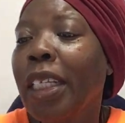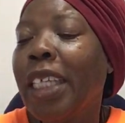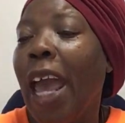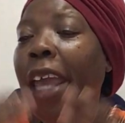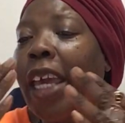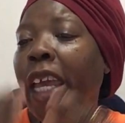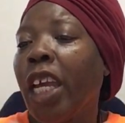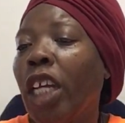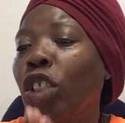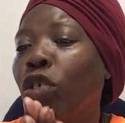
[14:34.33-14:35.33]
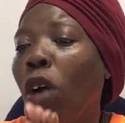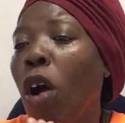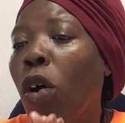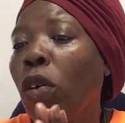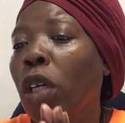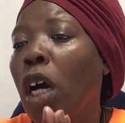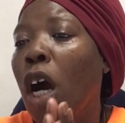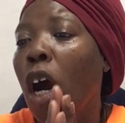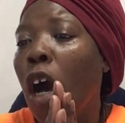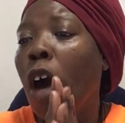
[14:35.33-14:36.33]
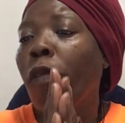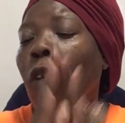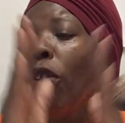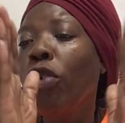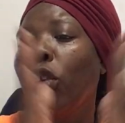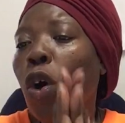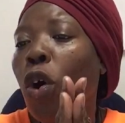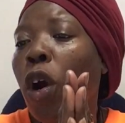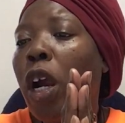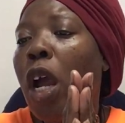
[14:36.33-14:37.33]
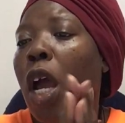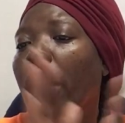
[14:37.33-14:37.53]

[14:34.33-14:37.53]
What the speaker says: taking control of your